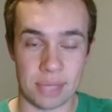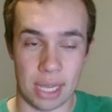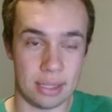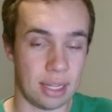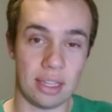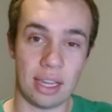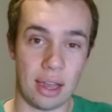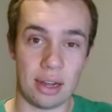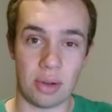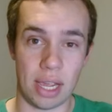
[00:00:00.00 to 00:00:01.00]
I thought they
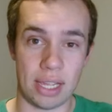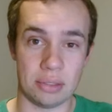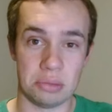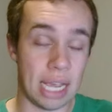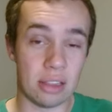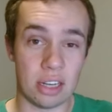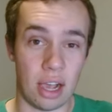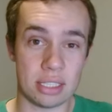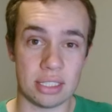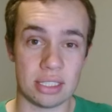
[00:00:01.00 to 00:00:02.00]
got it right. Dalen
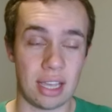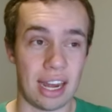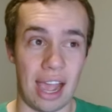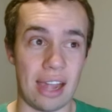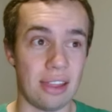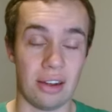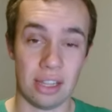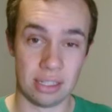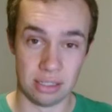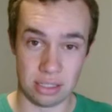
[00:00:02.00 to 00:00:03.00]
Austin's got to
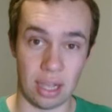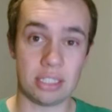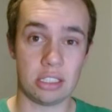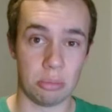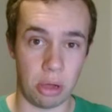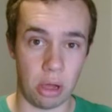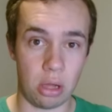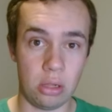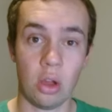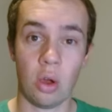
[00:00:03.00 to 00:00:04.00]
either touch the
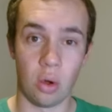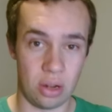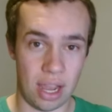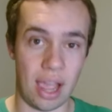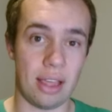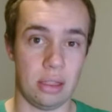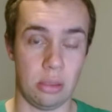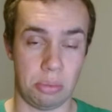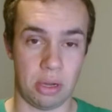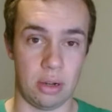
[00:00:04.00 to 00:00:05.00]
ball or not hit
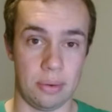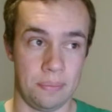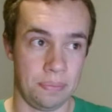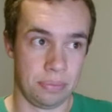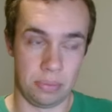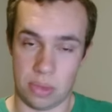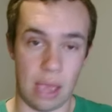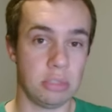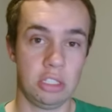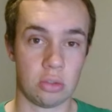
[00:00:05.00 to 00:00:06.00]
the punter.
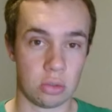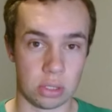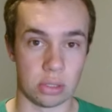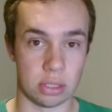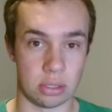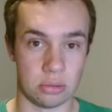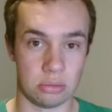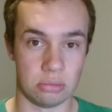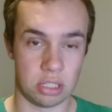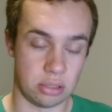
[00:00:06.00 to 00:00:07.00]
Them's the rules.
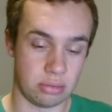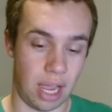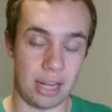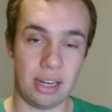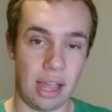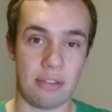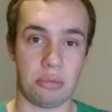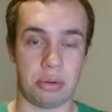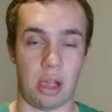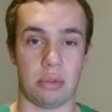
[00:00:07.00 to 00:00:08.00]
So I didn't have
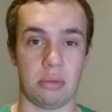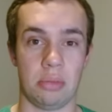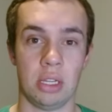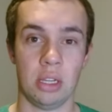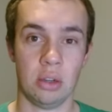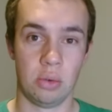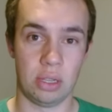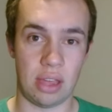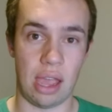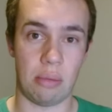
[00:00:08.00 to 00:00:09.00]
a problem
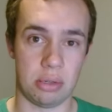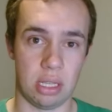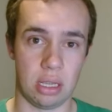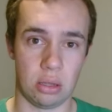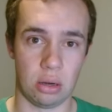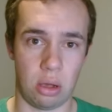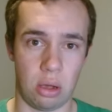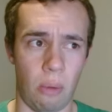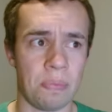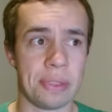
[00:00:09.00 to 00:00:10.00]
with that particular
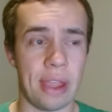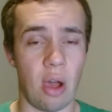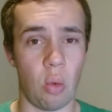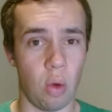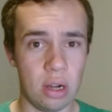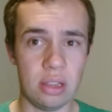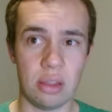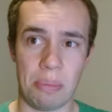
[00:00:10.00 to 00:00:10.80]
call. Now, one of the